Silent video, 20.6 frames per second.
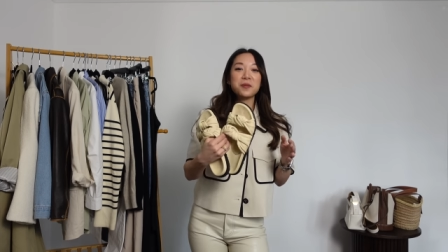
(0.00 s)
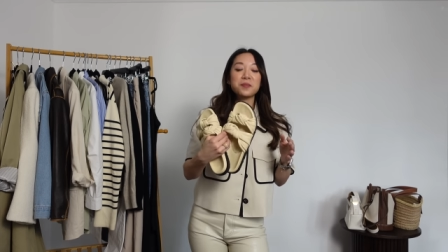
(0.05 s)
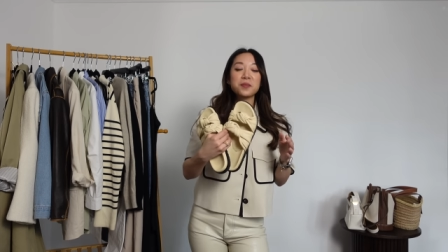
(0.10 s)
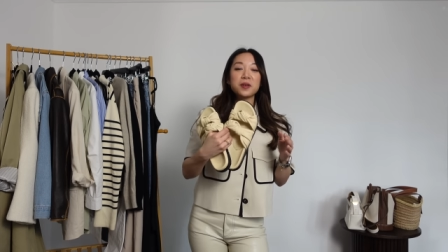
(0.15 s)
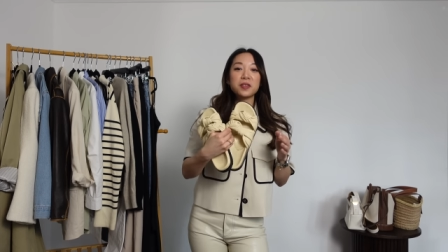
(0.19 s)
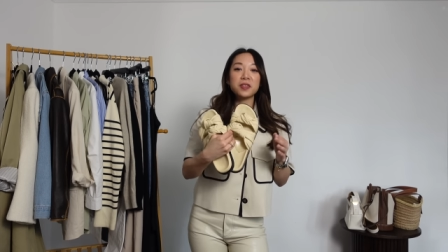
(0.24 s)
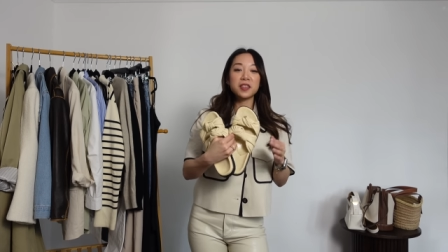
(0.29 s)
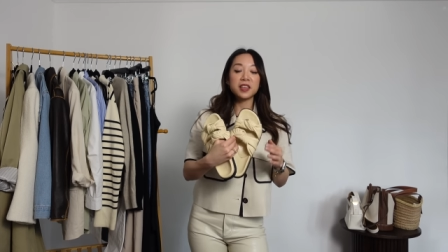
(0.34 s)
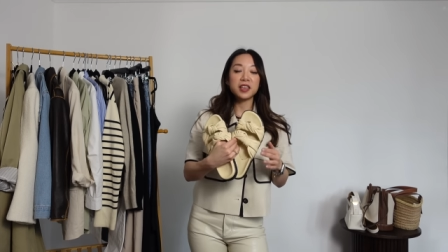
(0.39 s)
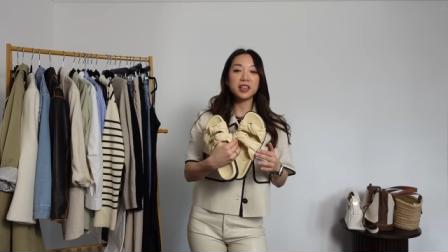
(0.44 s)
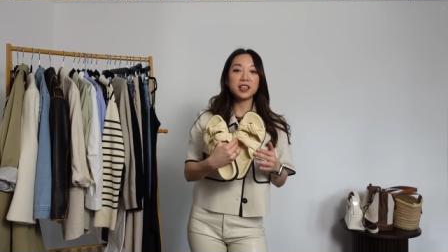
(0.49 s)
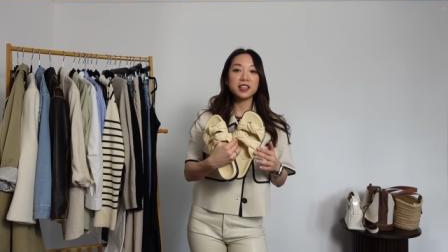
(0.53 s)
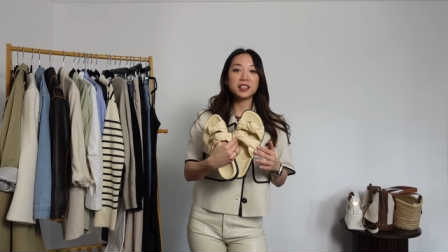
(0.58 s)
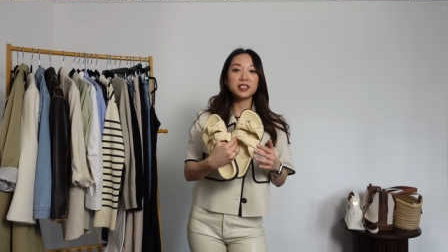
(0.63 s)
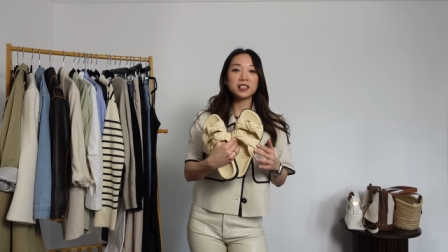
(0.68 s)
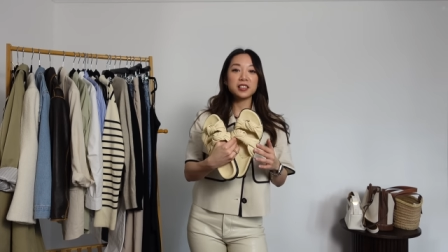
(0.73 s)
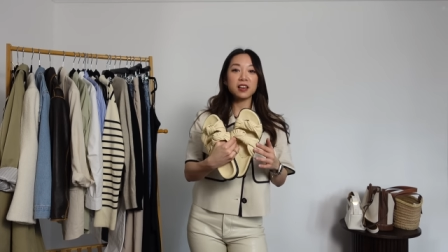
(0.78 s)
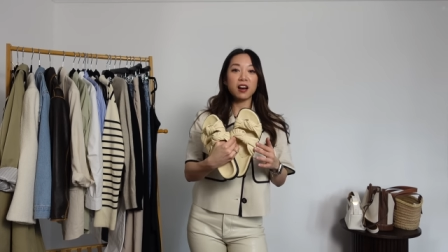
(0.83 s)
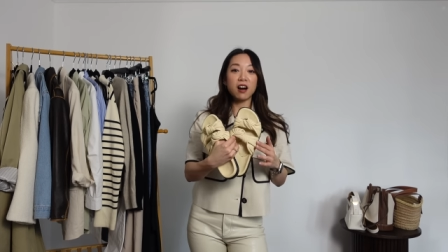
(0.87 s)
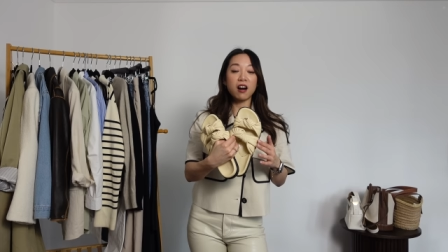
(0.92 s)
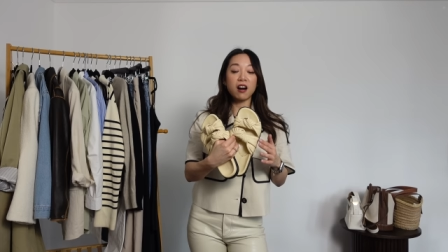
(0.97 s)
but
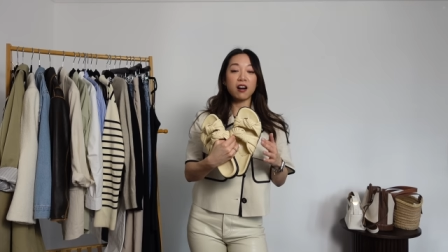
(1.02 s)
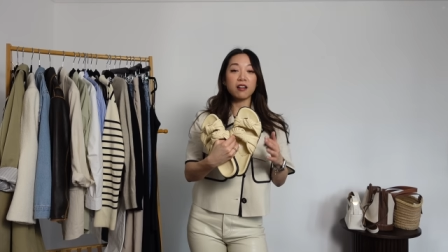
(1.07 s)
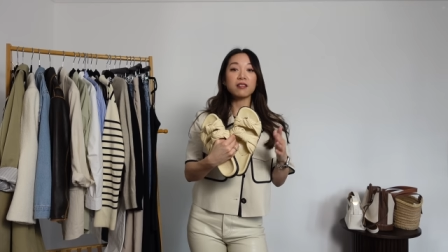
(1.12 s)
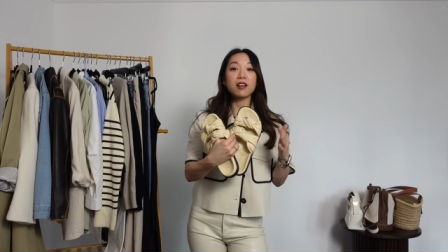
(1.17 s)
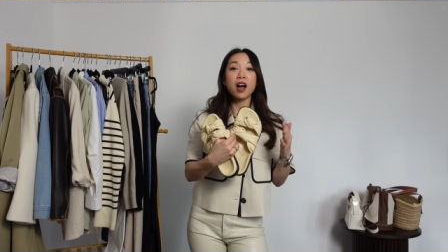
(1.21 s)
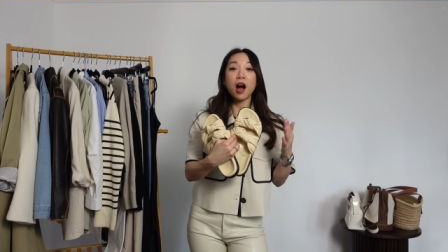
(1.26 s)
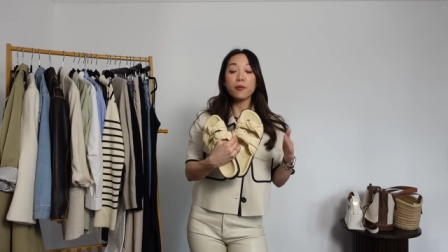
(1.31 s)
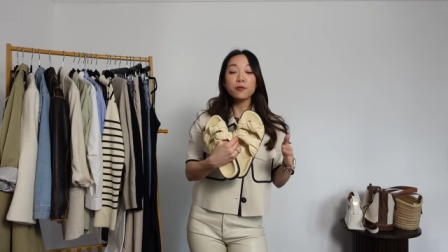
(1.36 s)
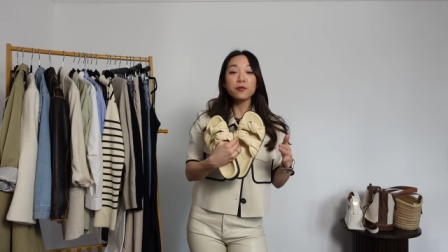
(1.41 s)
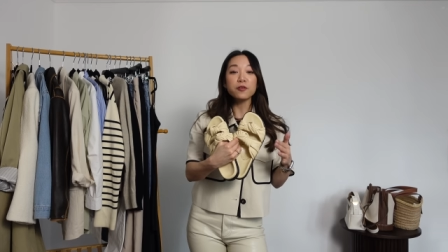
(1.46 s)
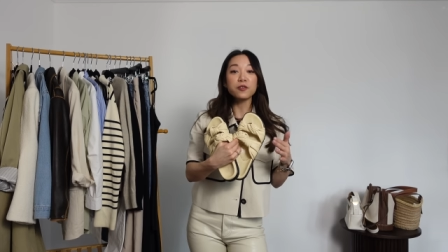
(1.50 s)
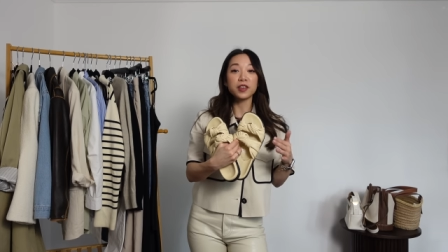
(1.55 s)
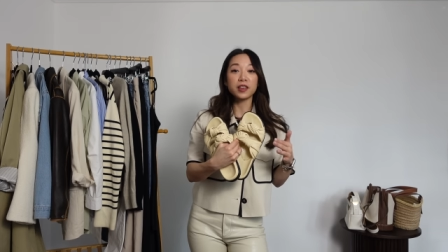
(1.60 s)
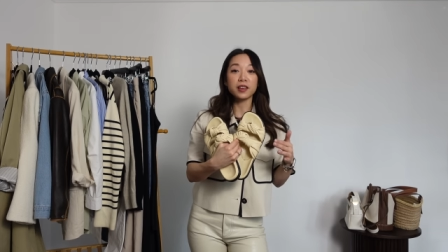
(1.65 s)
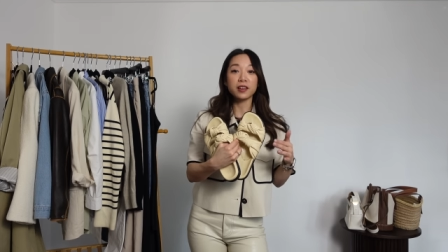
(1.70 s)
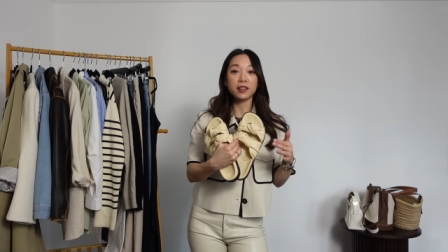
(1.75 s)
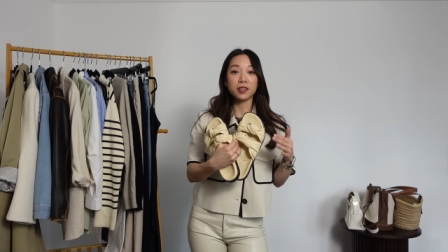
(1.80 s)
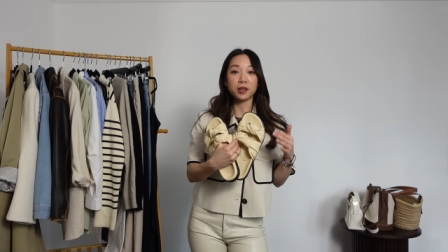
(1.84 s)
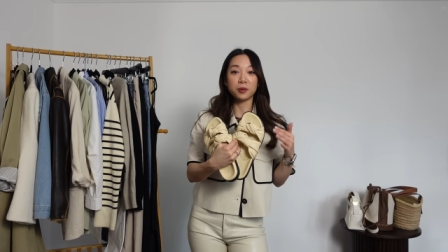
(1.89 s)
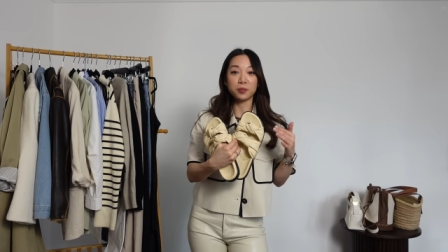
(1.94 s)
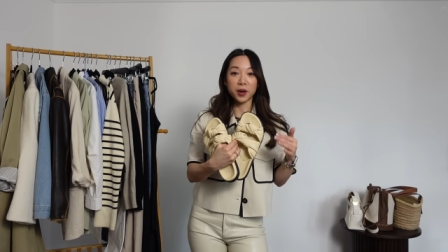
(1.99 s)
these are
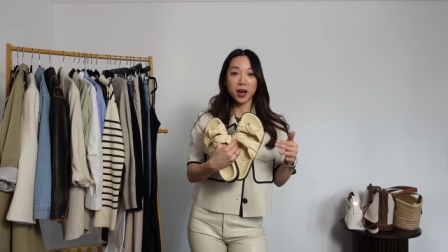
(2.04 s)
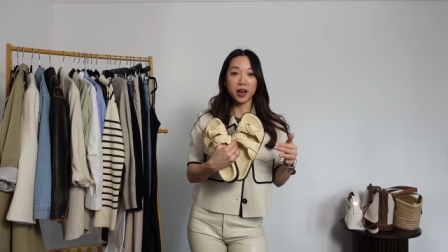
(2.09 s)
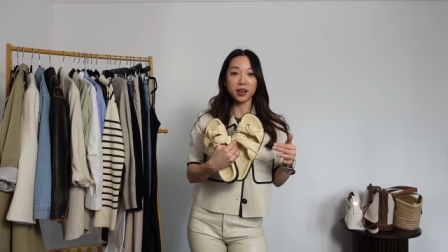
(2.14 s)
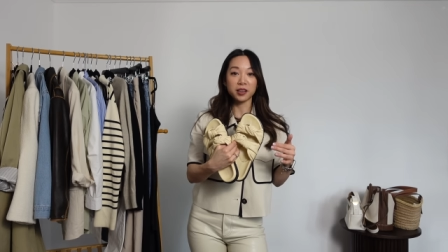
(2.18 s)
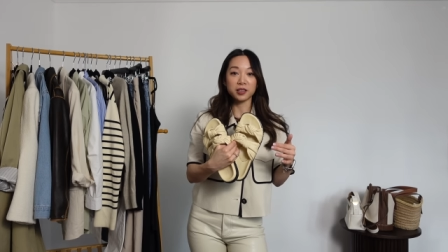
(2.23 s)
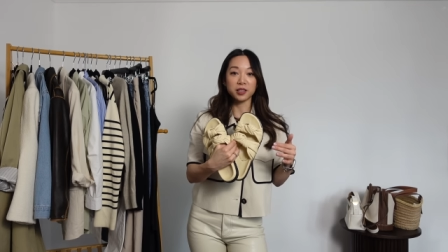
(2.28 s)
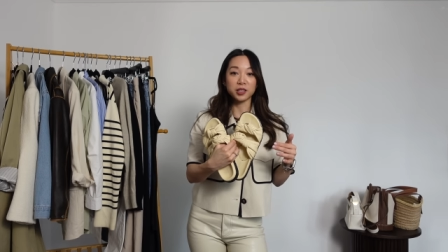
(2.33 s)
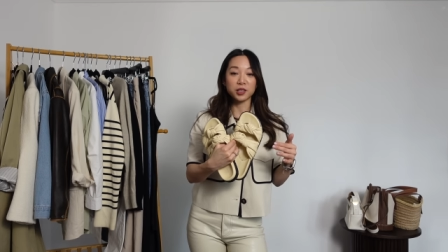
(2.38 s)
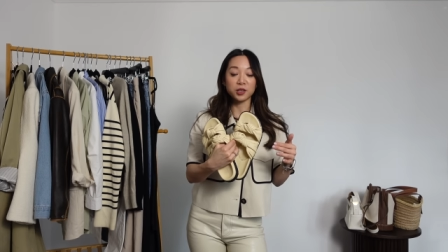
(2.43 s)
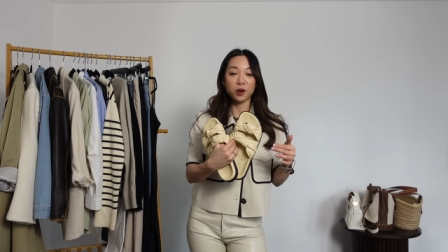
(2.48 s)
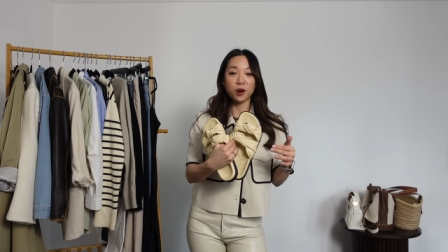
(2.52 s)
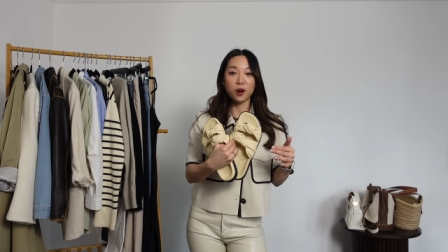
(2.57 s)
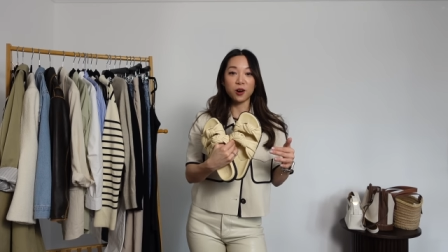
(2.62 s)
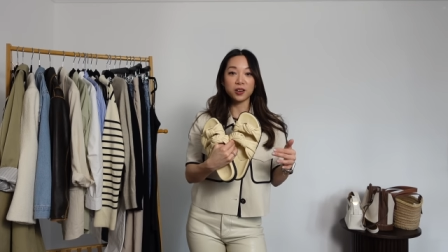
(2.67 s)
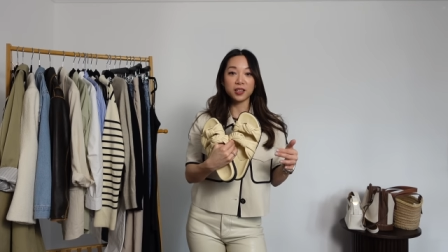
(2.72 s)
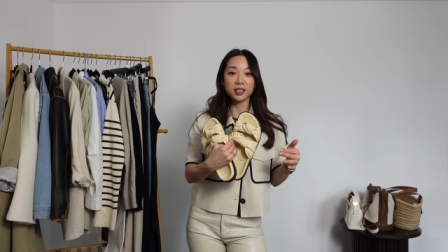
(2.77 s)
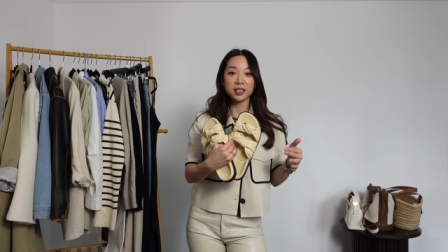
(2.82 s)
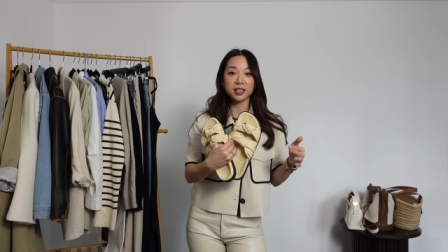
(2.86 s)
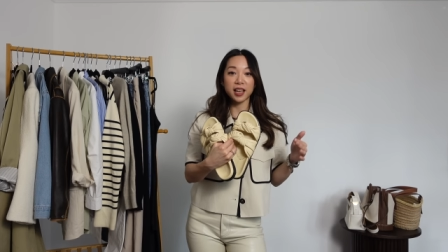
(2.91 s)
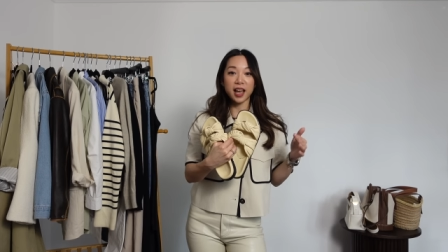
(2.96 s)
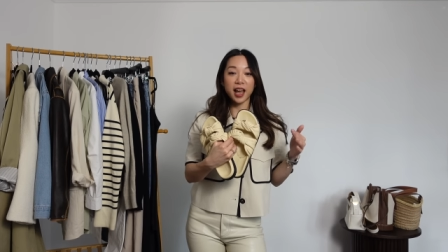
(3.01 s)
comfier than
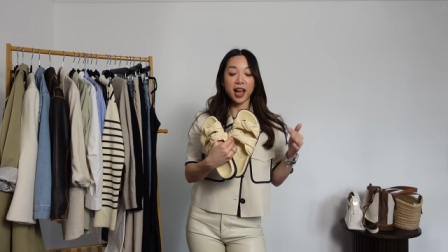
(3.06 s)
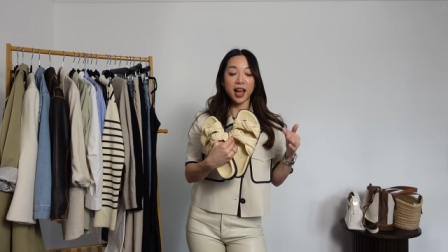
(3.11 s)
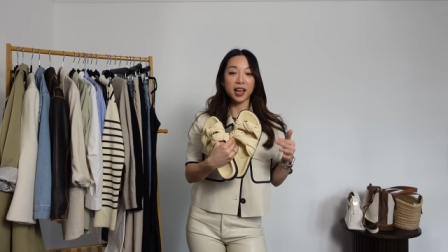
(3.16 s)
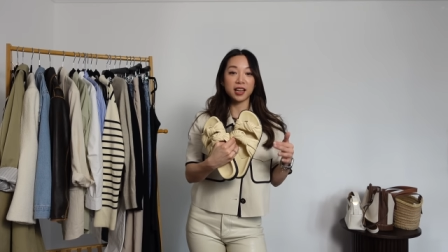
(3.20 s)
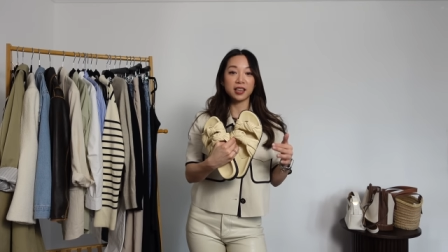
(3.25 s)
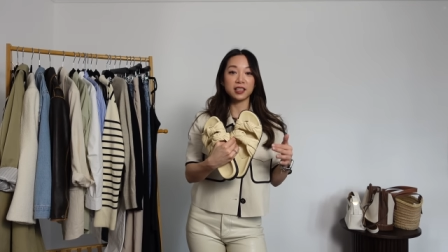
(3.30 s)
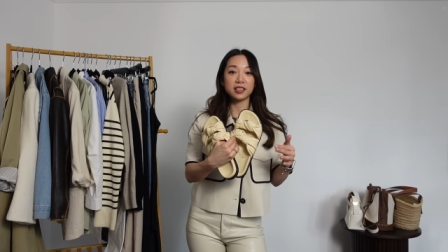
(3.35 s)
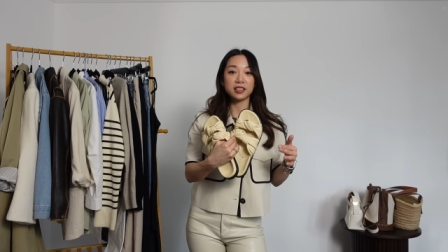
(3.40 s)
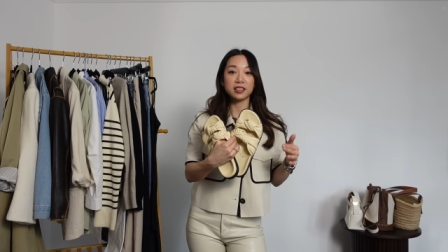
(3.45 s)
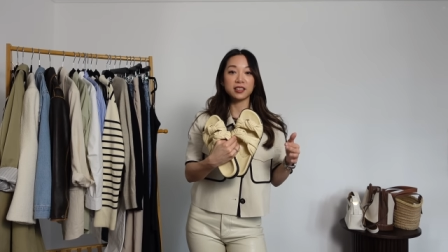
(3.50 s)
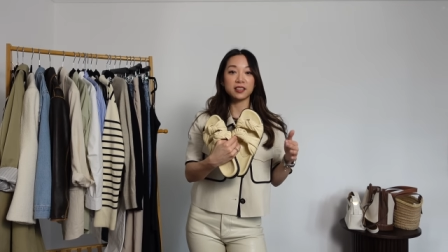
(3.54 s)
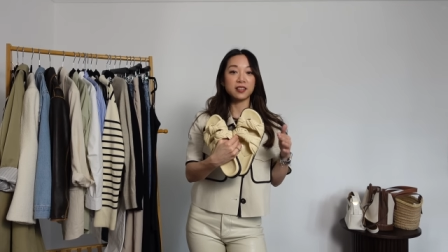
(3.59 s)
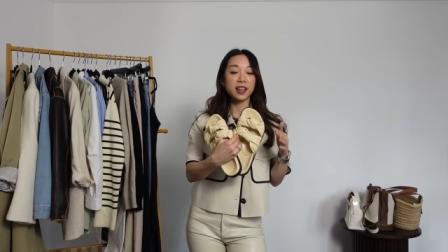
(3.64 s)
Birkenstocks and